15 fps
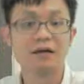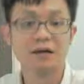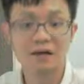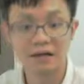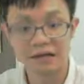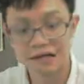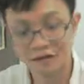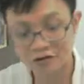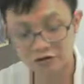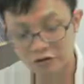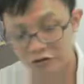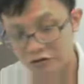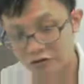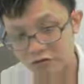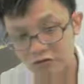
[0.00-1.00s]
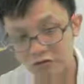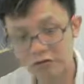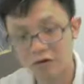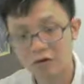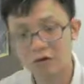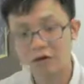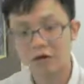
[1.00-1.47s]
electron to
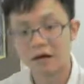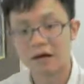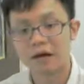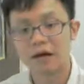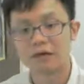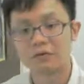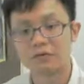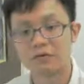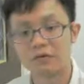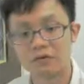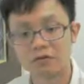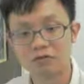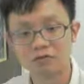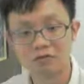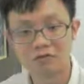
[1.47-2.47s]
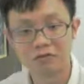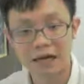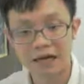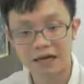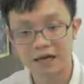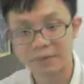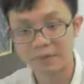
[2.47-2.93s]
go to
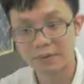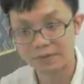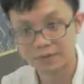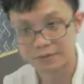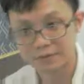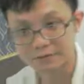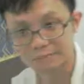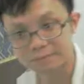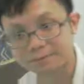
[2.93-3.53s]
other places.